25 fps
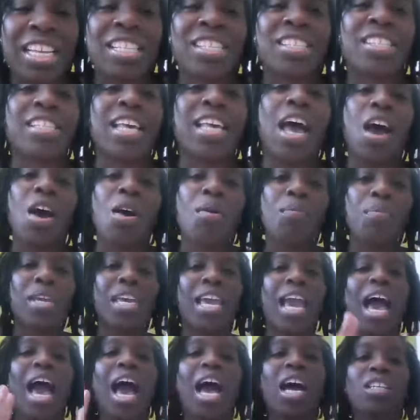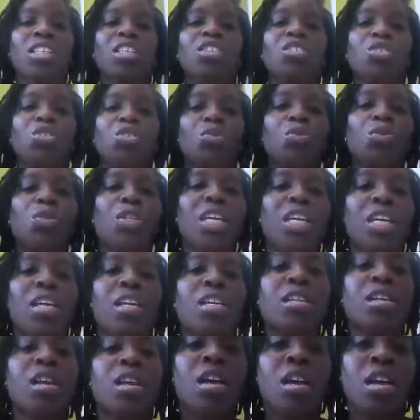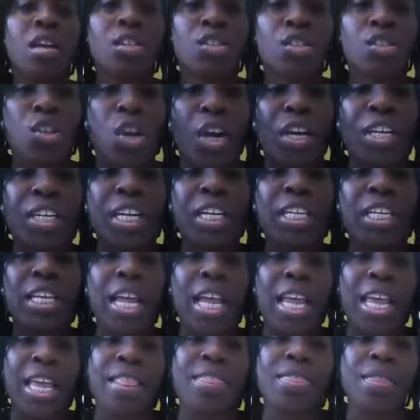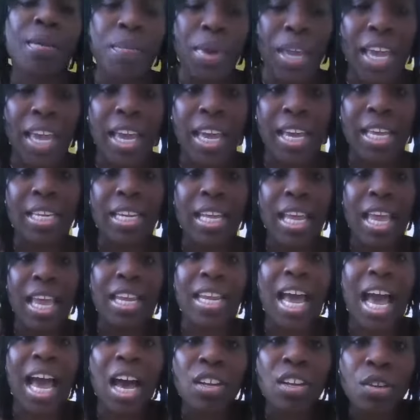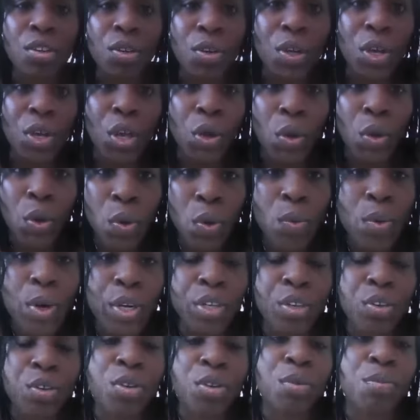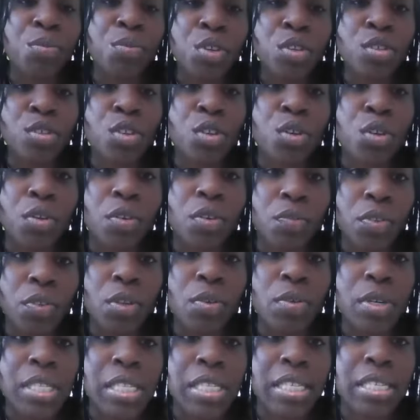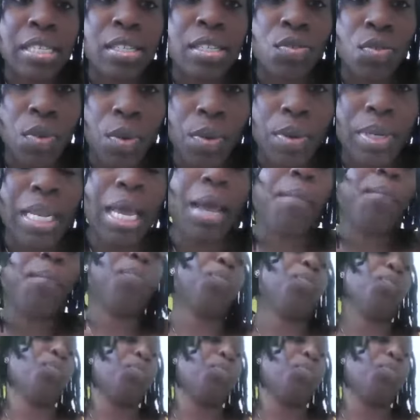and tell me, how did you get started in the band, and who were your musical influences growing up?